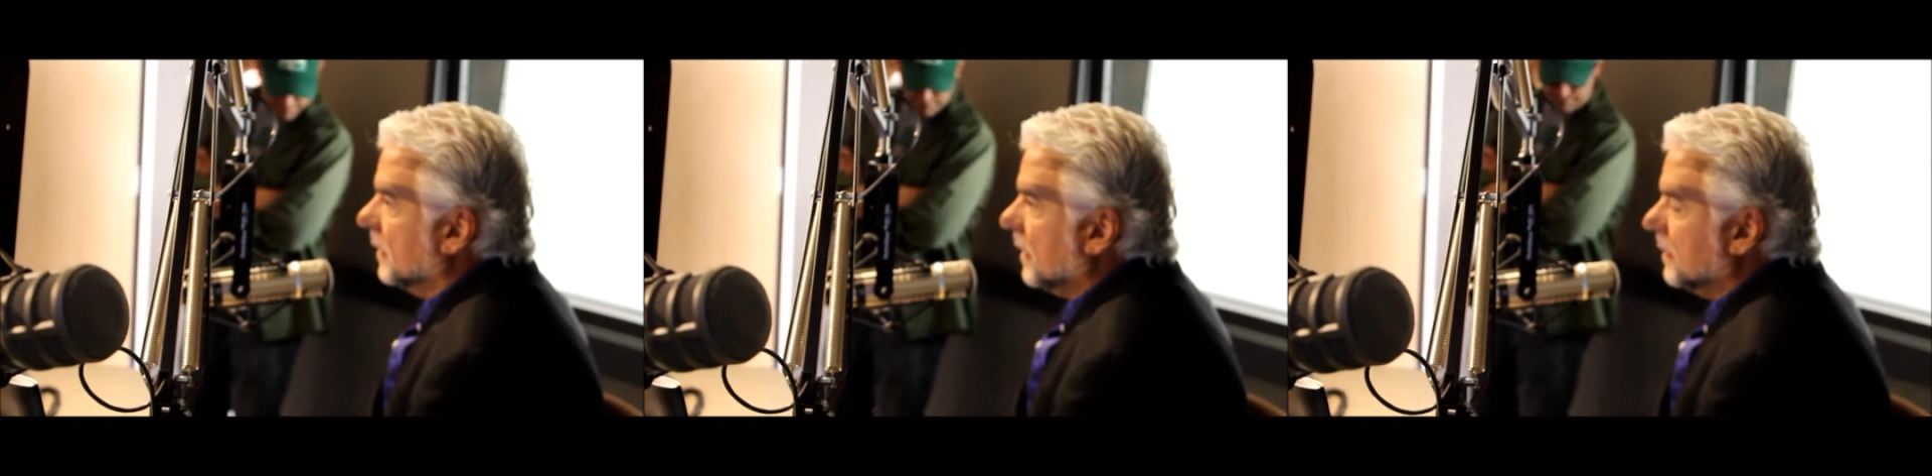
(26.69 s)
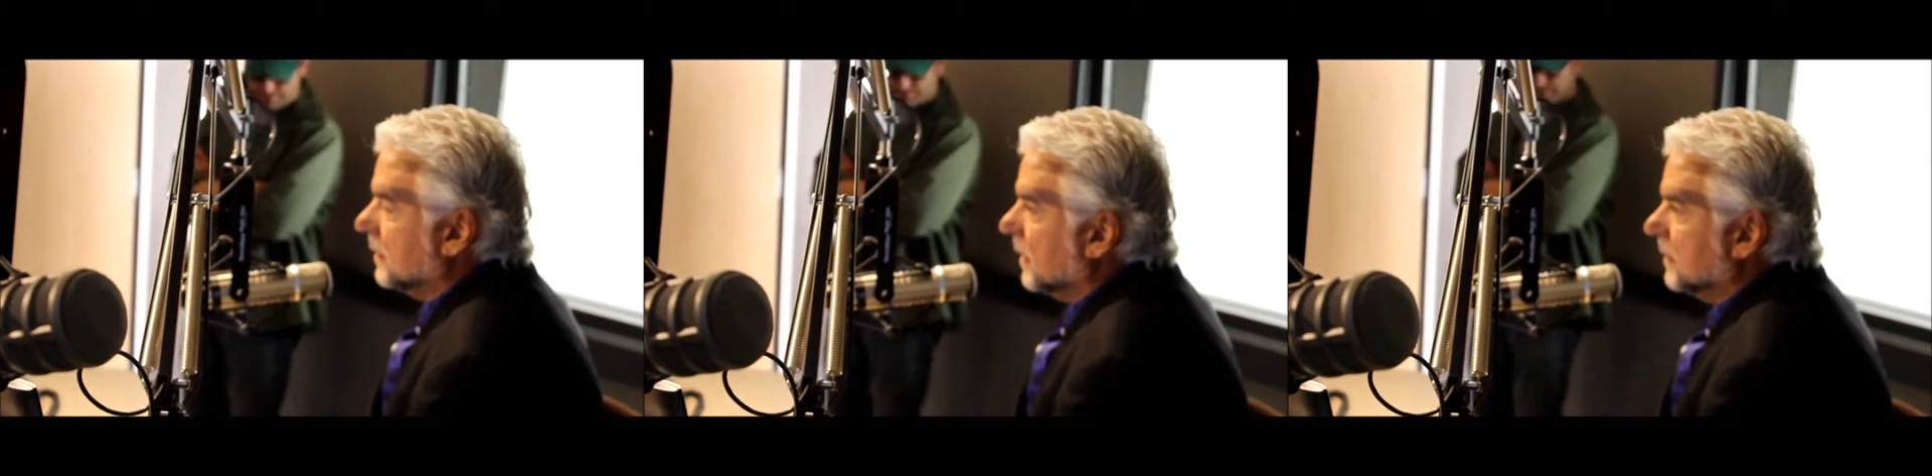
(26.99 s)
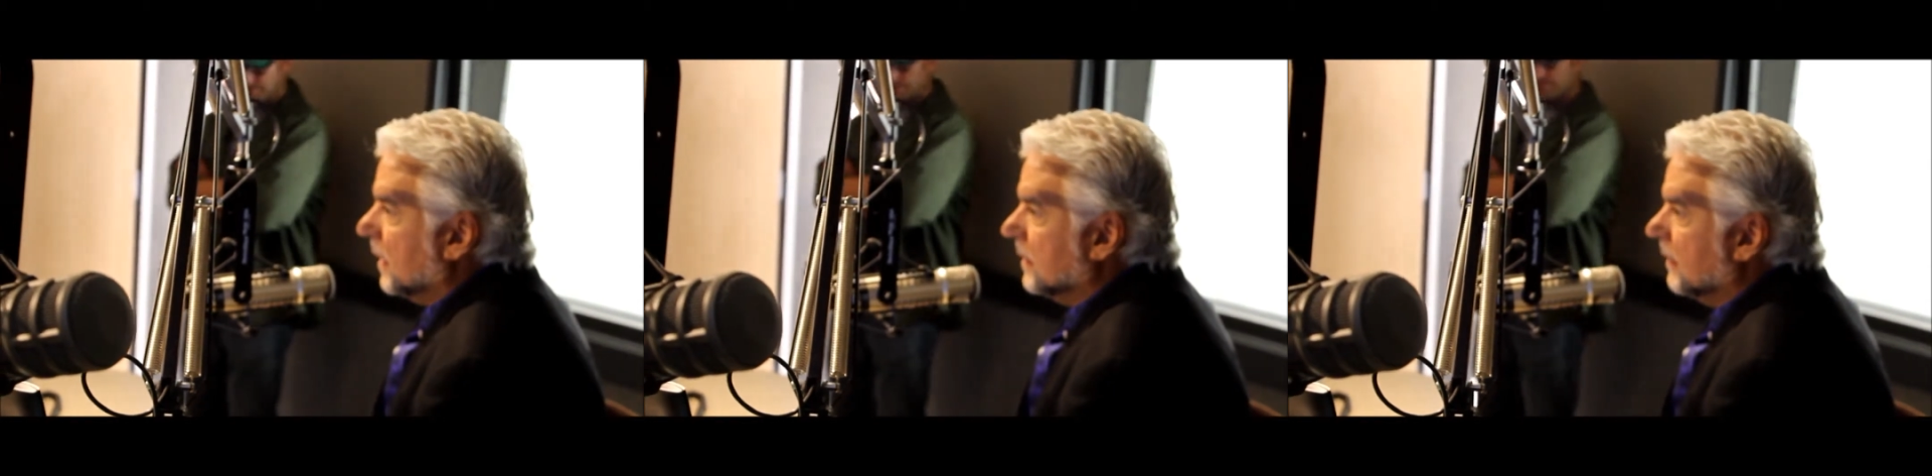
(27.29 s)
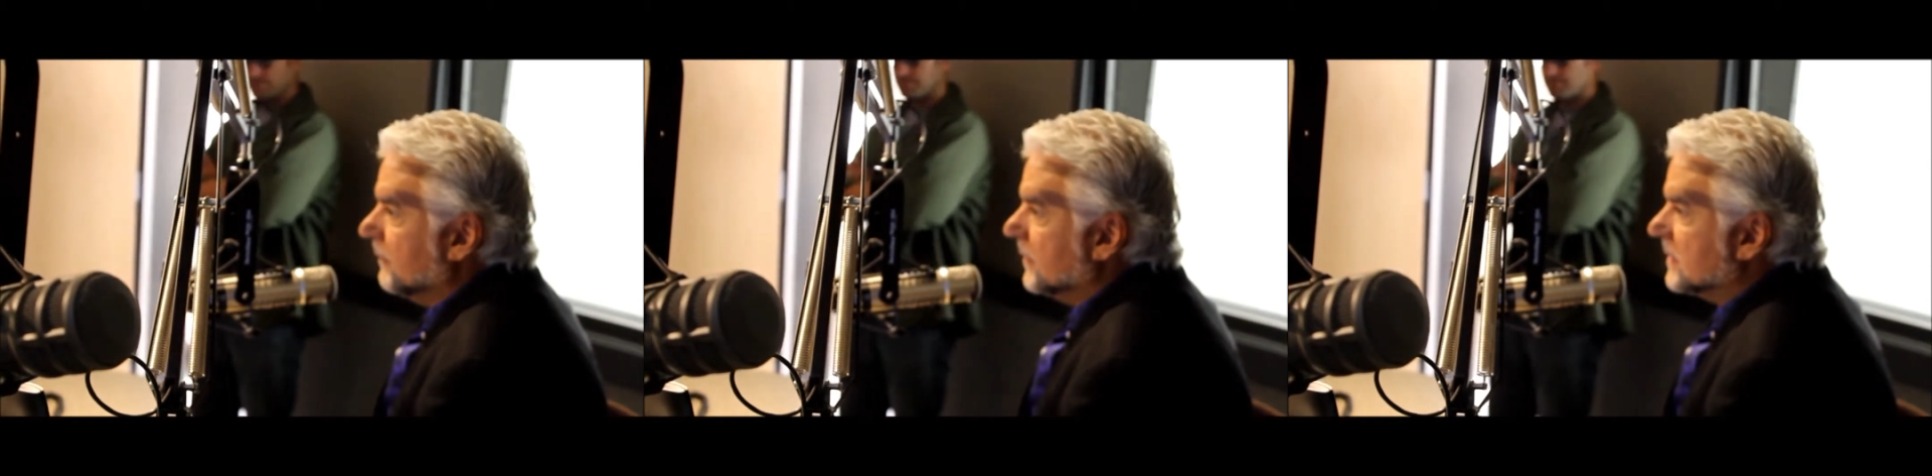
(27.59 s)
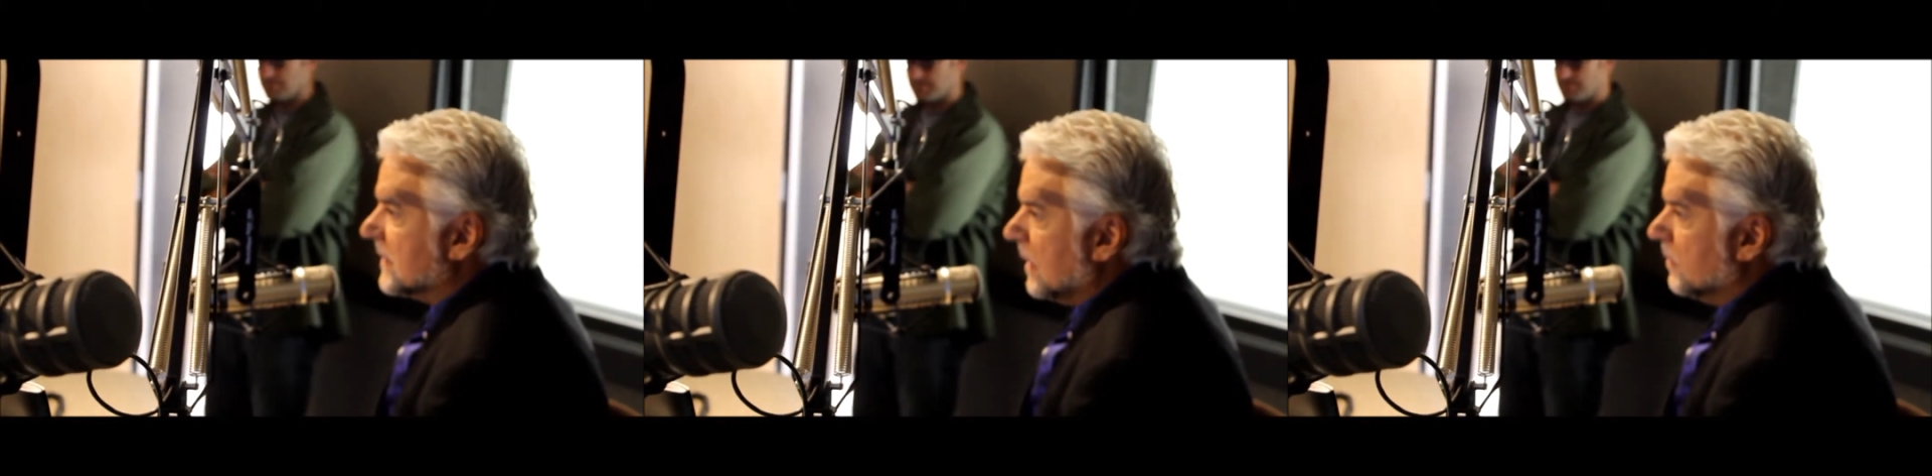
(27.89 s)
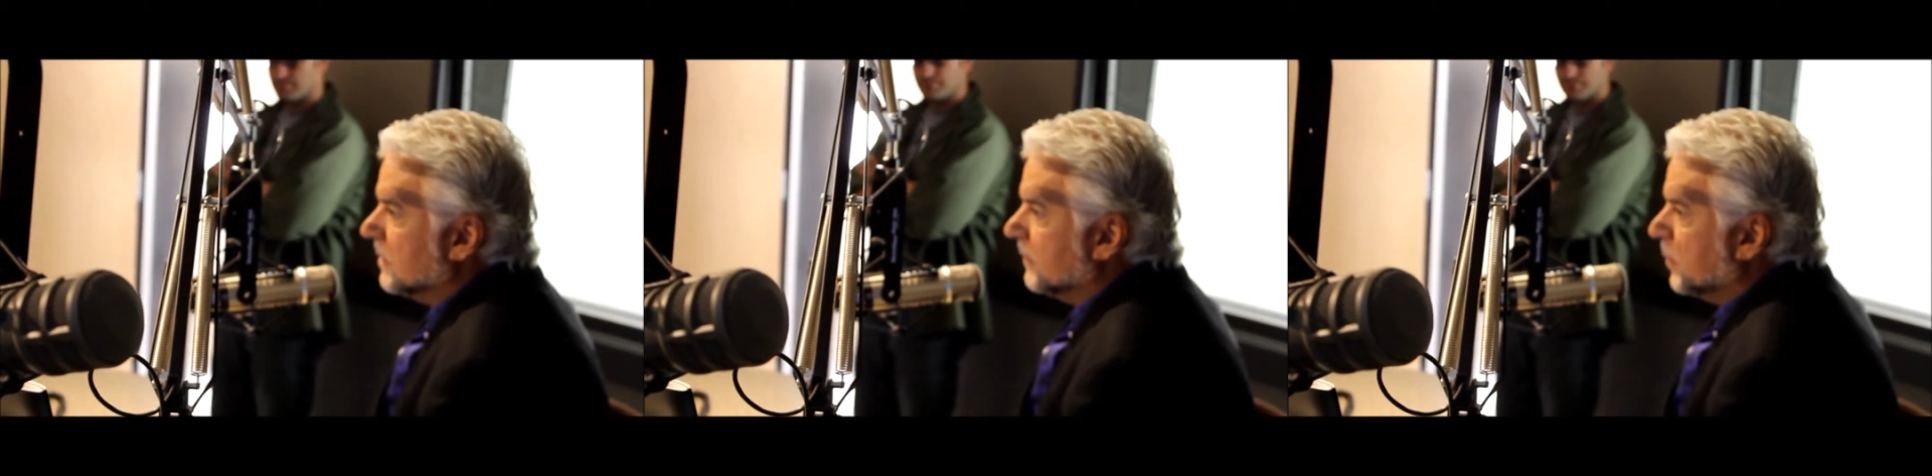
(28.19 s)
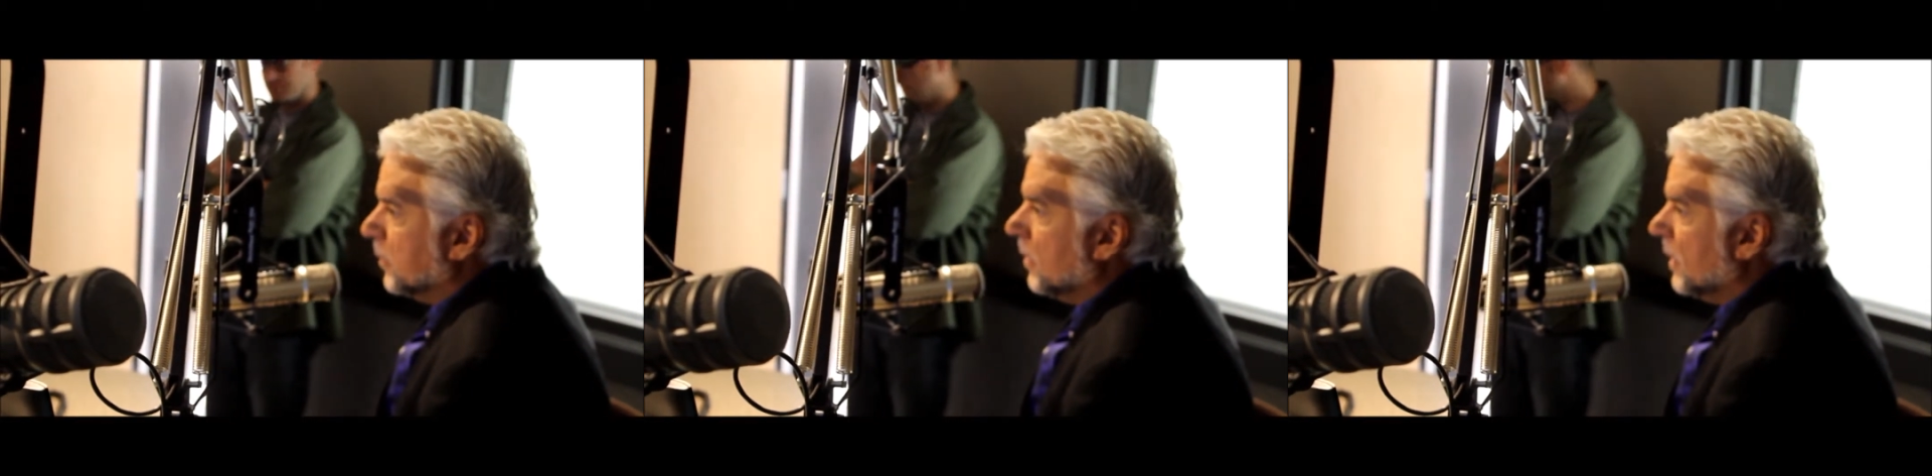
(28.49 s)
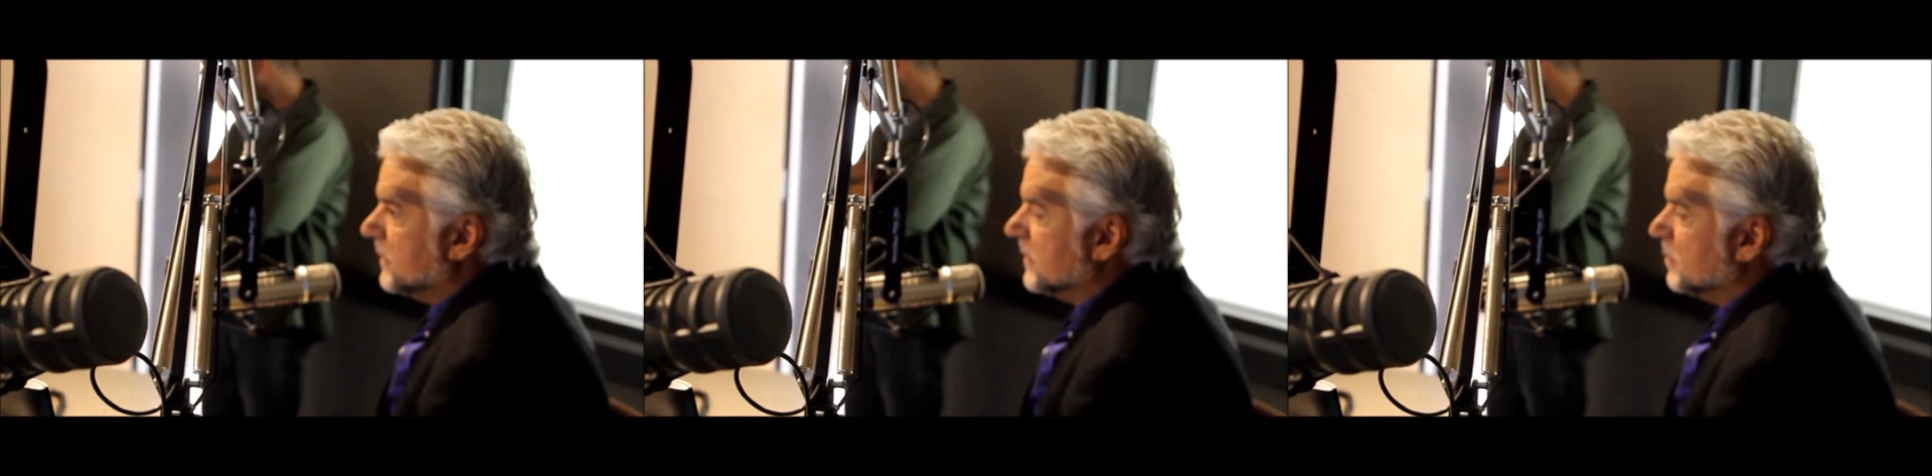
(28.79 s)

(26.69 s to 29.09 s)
and I love the sound of applause